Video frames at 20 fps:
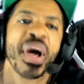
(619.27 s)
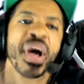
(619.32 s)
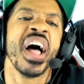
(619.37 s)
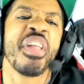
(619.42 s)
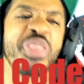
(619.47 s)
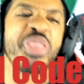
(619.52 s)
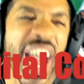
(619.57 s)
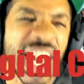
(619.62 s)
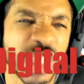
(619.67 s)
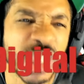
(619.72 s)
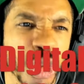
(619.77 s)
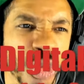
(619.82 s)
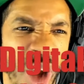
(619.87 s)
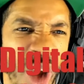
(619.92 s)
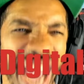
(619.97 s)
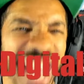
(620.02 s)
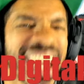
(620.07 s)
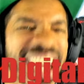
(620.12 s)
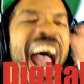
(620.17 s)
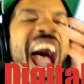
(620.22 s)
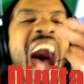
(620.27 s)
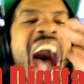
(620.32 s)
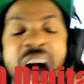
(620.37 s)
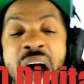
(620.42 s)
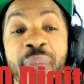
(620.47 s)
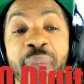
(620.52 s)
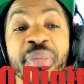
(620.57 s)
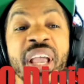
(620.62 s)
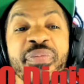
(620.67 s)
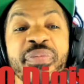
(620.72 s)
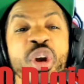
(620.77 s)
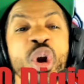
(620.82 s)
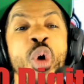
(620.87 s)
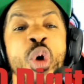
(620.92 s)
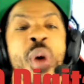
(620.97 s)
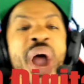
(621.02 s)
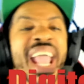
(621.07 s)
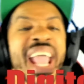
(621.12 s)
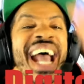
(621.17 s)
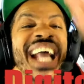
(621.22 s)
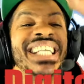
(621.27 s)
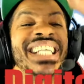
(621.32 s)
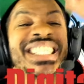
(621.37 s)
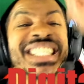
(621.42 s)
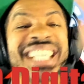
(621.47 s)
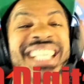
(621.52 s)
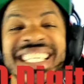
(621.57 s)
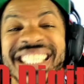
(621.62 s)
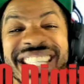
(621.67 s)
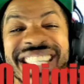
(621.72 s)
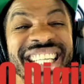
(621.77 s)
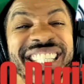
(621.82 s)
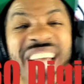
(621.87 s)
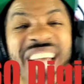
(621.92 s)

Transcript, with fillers: That's right, I'm giving away a $60